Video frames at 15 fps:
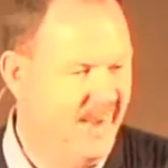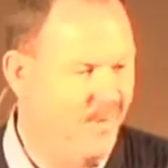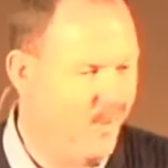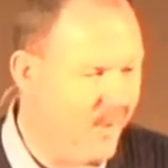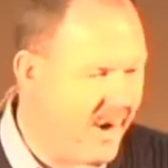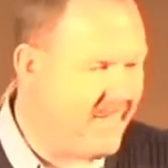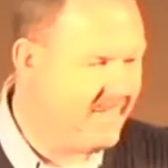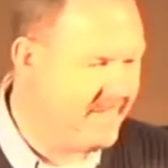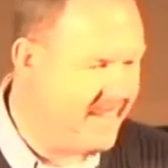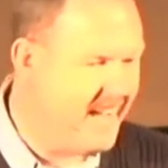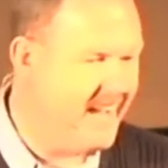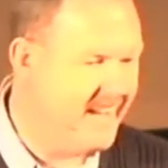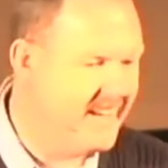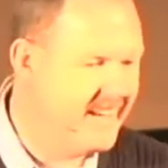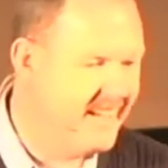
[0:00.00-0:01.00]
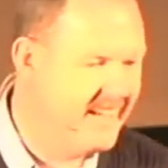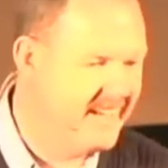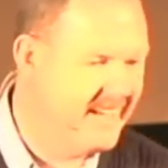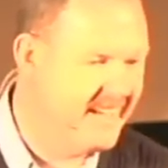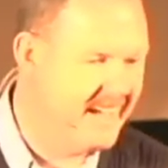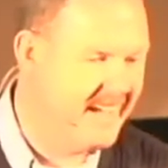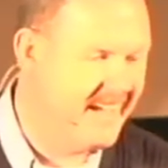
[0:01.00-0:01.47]
I want that.
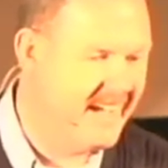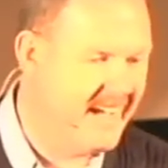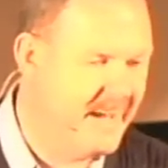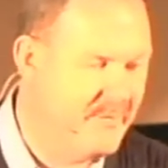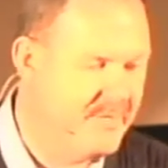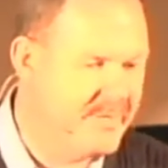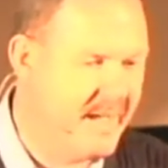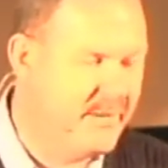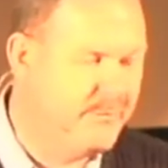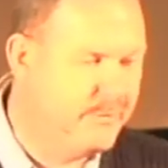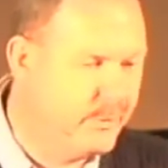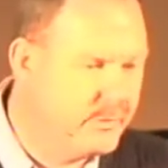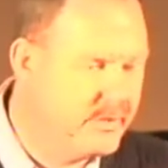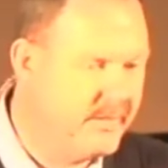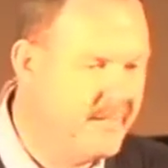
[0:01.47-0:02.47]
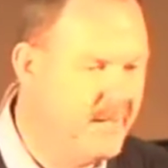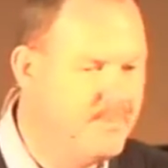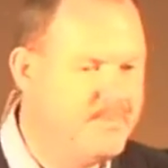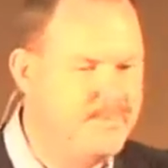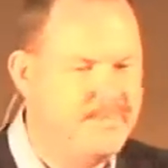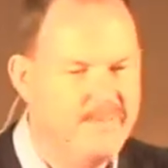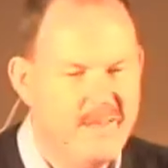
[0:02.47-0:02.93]
And uh, I'm thankful to
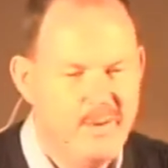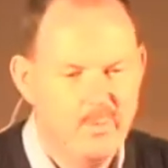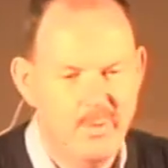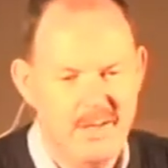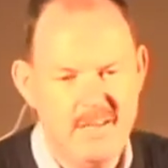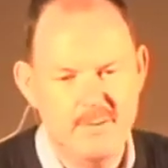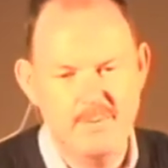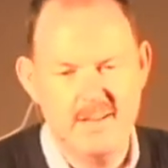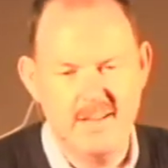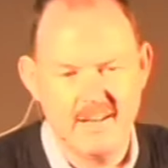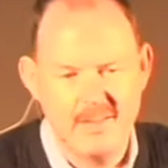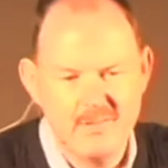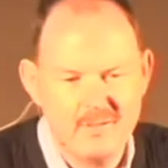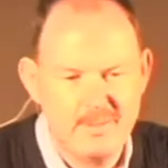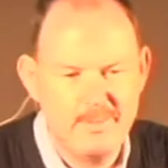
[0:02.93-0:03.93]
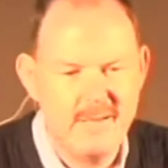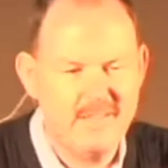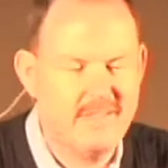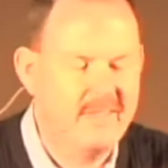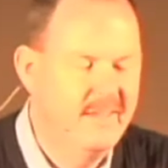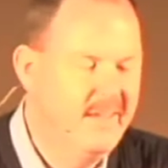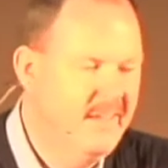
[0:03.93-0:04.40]
them, William and
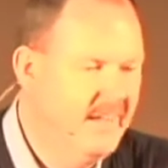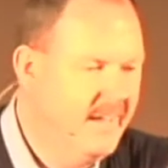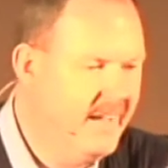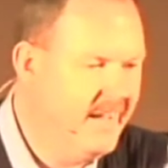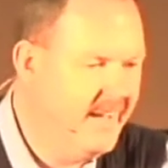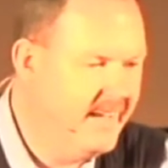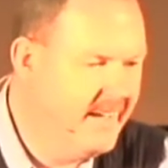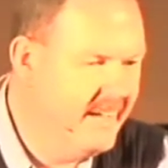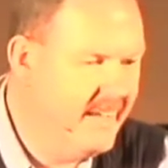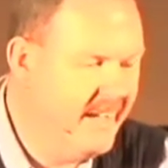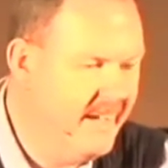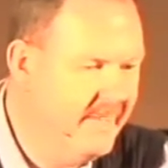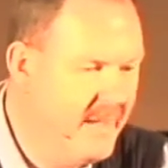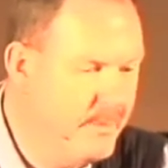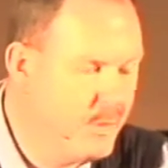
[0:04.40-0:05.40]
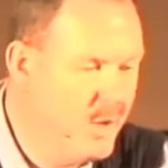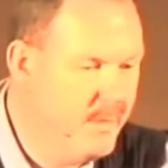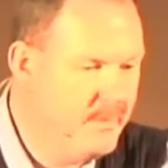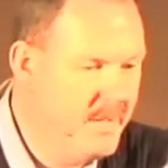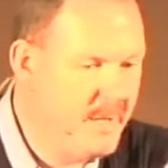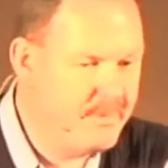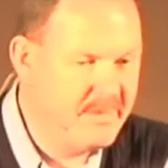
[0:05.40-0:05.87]
Elizabeth. And uh, they
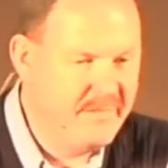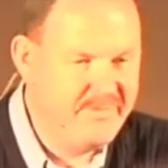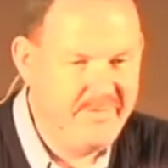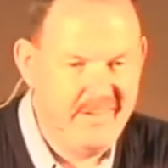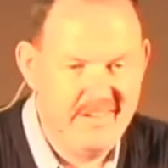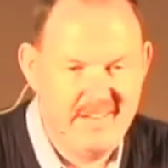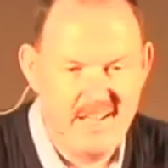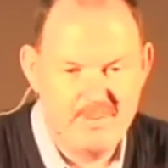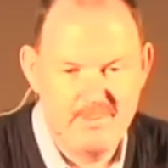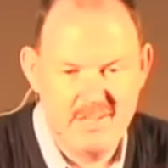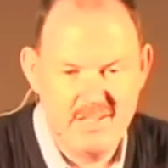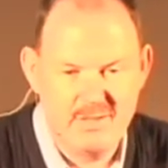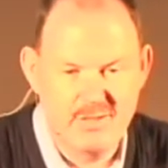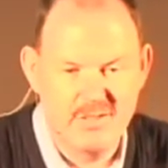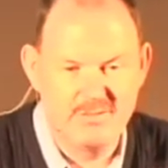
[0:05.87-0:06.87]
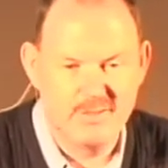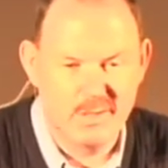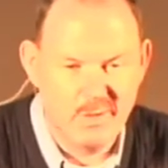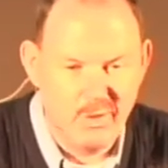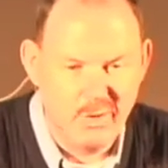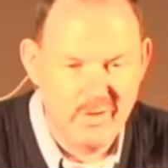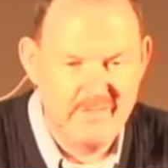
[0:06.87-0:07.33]
brought me up in the fear and admonition of the
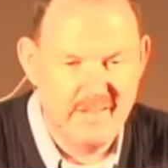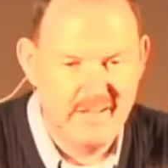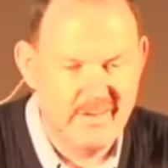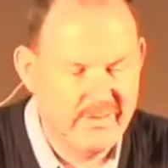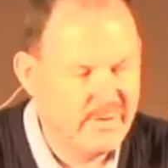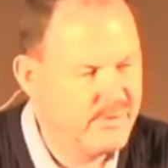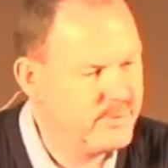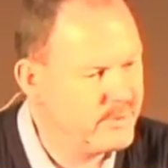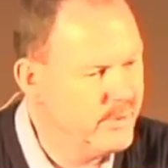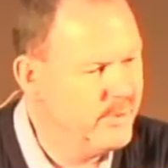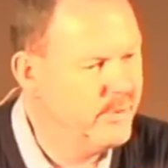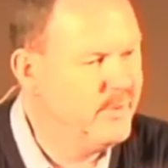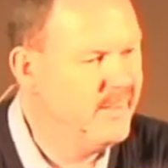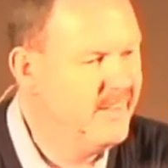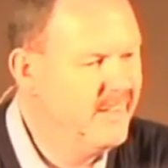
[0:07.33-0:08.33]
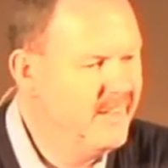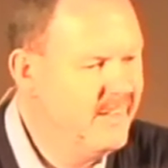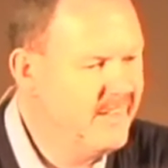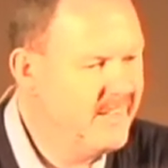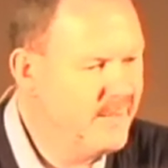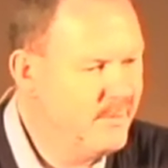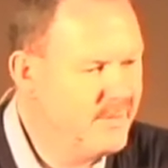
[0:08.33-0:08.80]
Lord. They understood
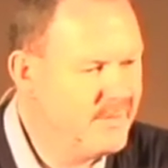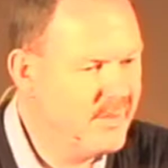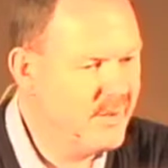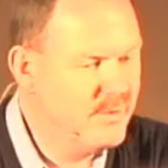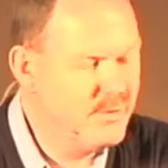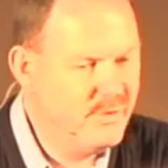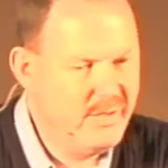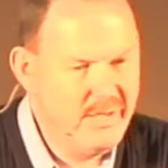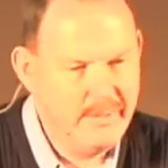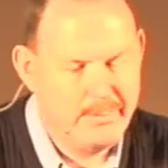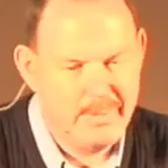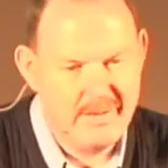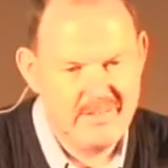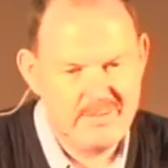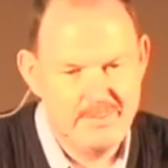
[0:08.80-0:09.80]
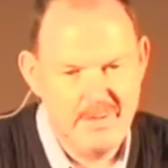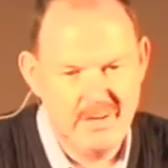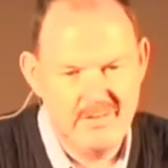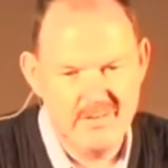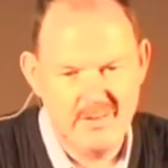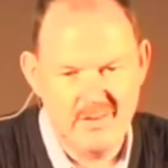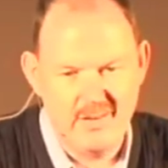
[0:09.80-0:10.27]
that it was their duty to place me
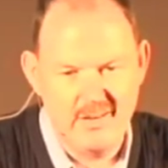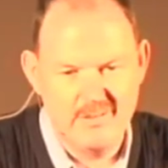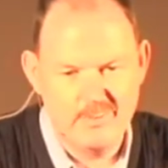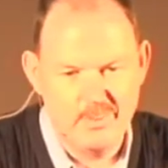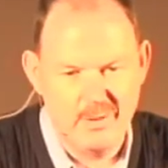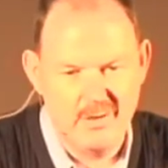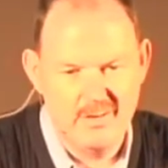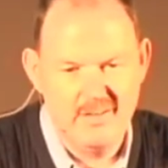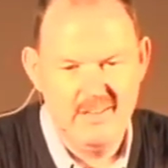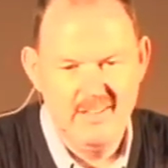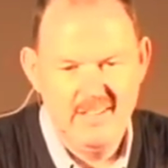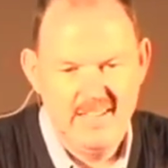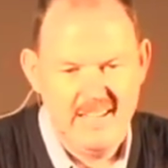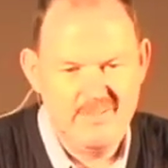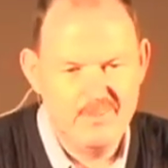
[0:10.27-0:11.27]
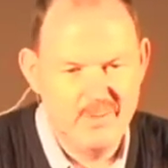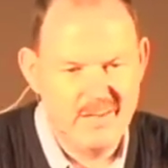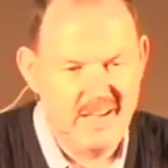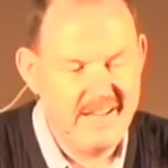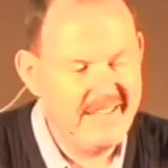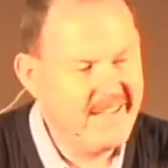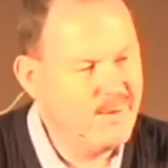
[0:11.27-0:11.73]
under God's word. Even when
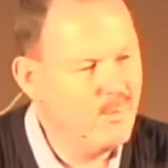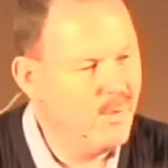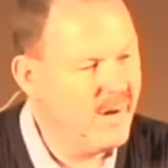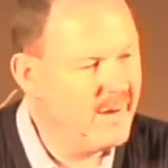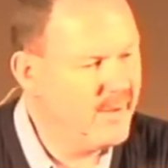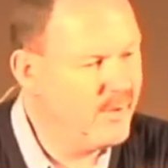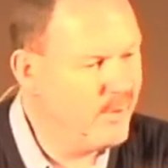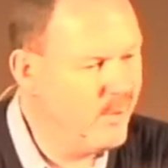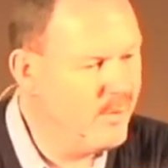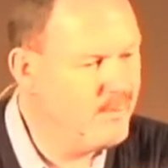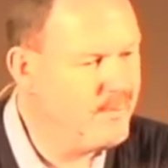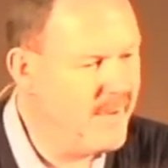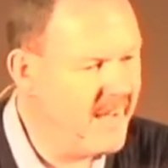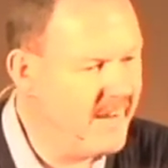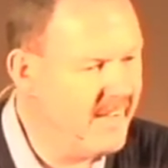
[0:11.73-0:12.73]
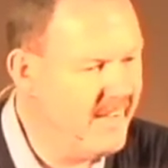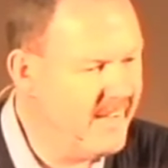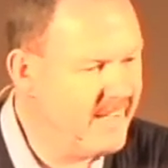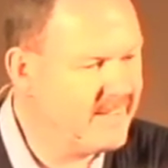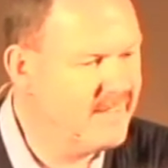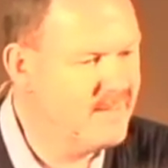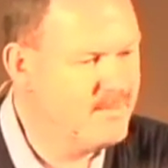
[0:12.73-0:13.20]
I didn't want to go and belly
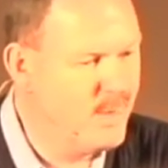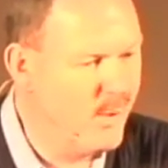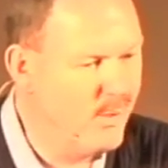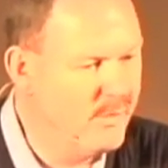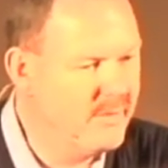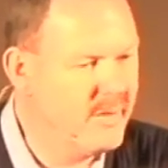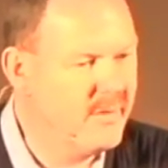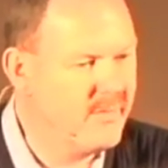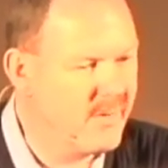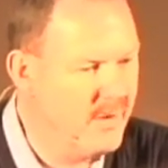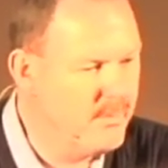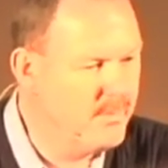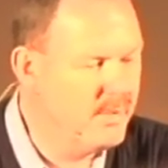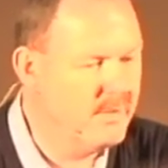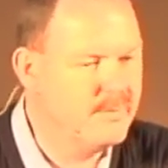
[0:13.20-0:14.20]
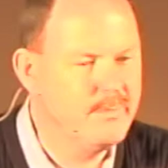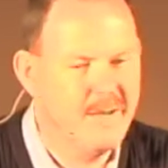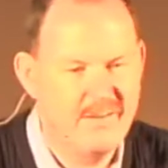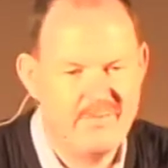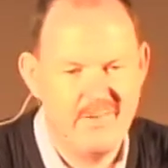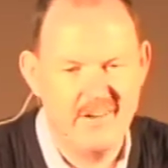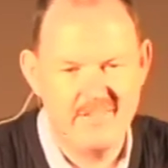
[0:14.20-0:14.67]
ached and moaned and grumbled,
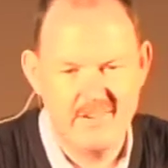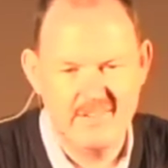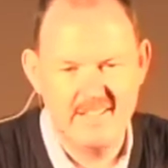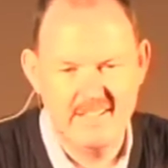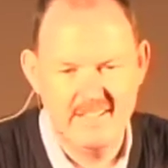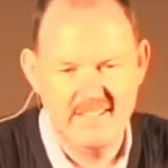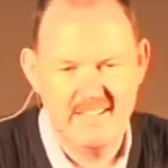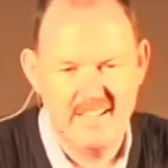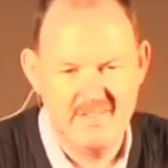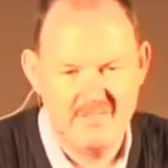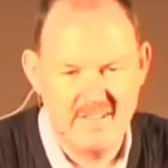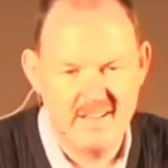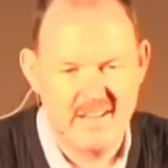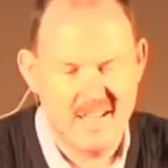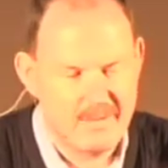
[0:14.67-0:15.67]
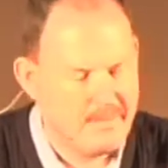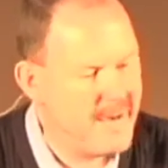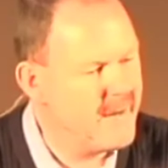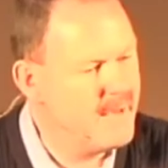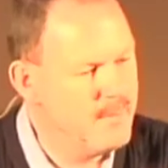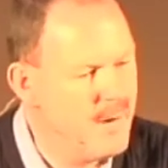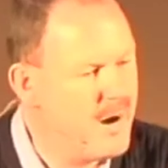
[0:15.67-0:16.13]
my father didn't cave in like
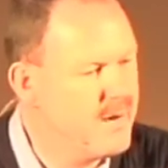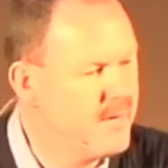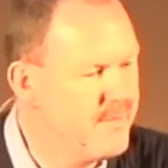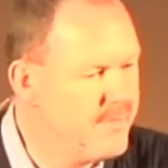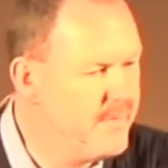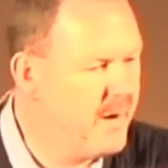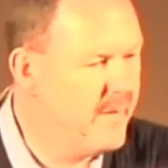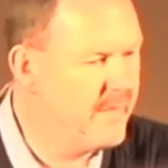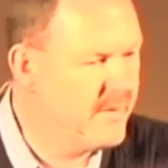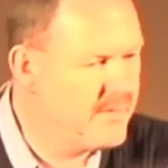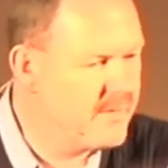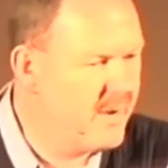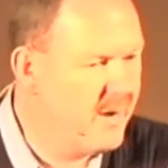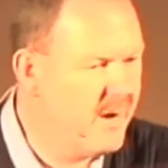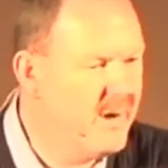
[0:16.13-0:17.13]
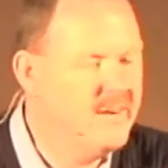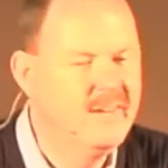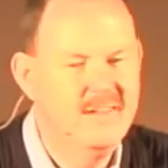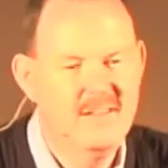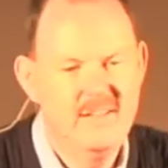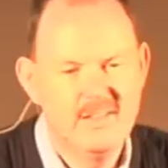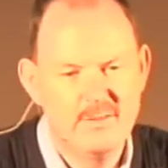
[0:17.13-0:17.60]
many modern fathers are,
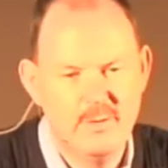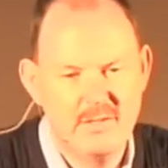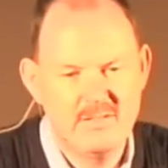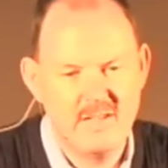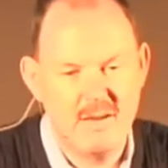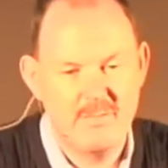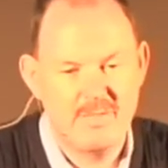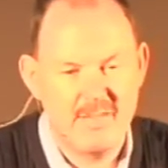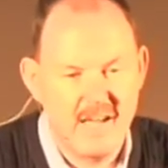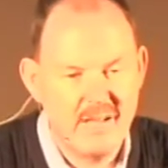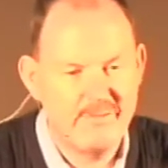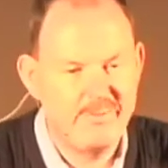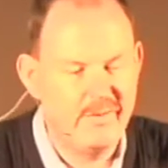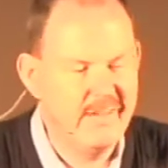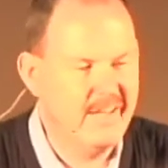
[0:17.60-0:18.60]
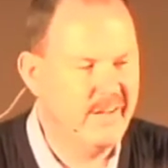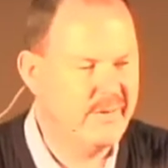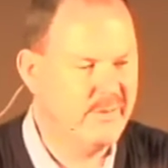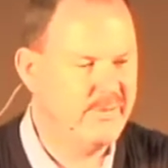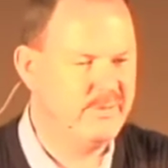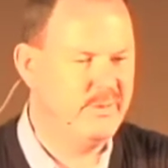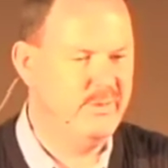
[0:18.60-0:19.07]
to which I'm thankful he
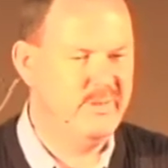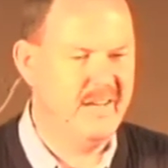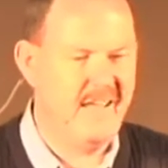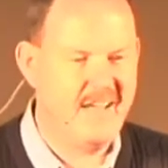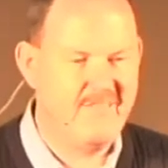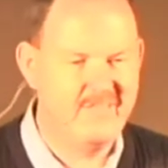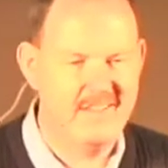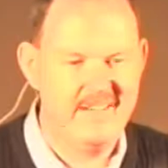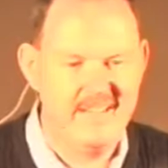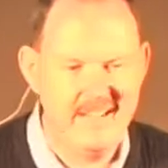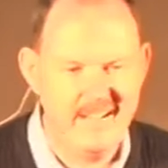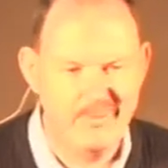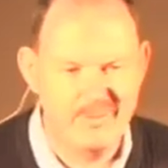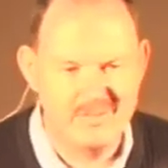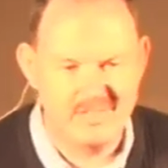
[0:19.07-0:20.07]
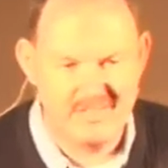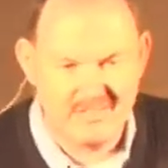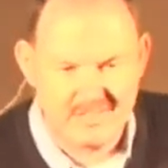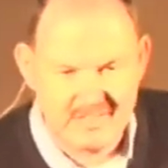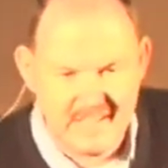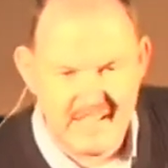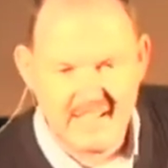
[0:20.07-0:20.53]
understood that heaven and hell was at
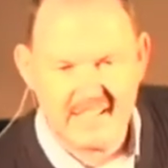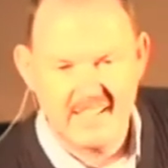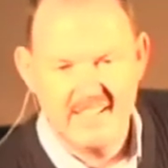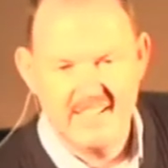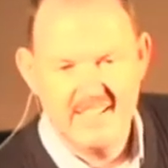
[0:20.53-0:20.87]
stake.